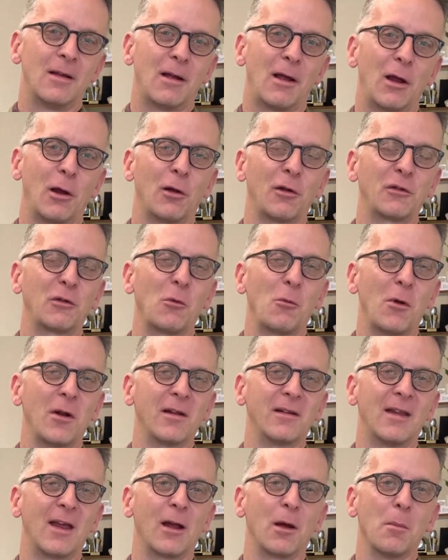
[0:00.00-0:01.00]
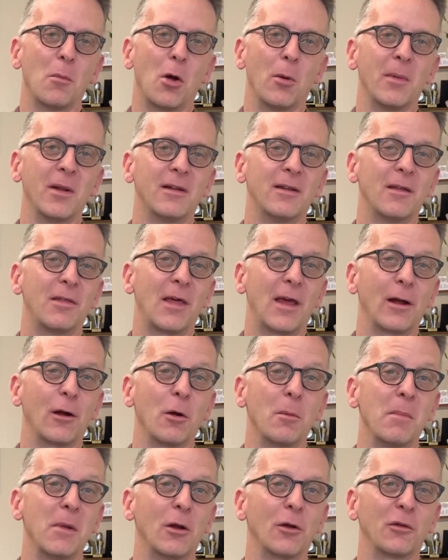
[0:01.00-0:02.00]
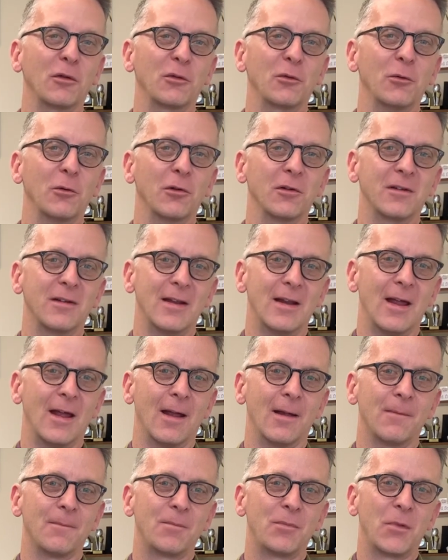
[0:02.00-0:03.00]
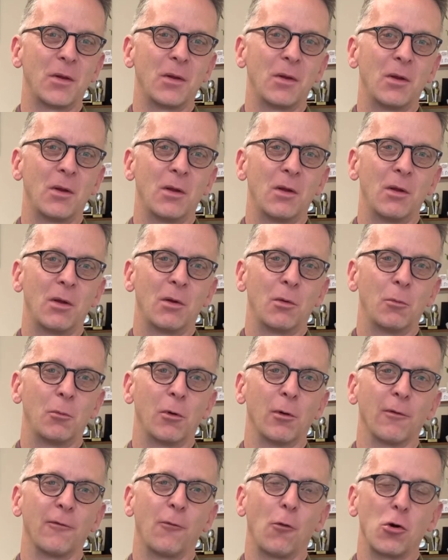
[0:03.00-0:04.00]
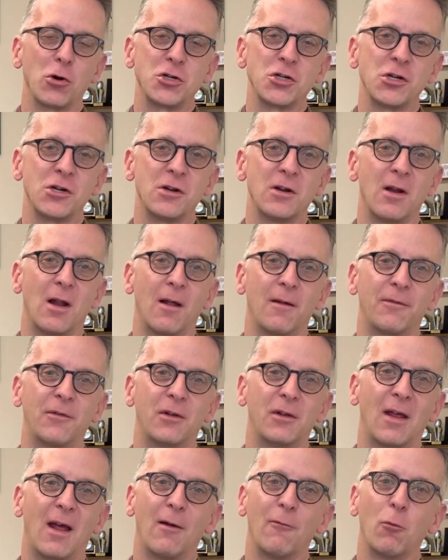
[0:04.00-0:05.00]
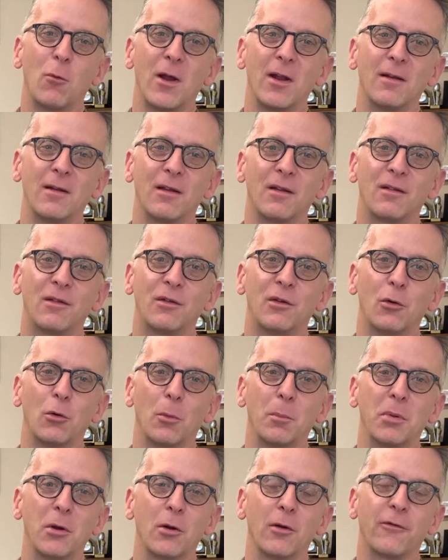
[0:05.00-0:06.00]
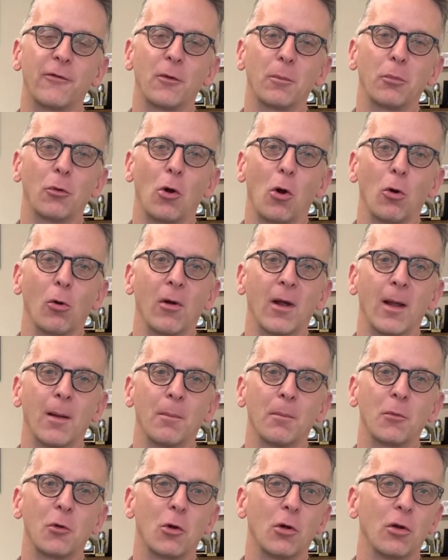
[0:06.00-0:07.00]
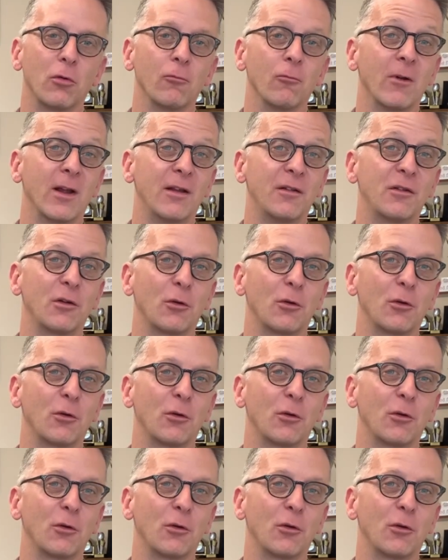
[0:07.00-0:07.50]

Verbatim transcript: I also want to take a moment to thank our middle school today. We were fortunate enough to have witness to a beautiful program called Wreaths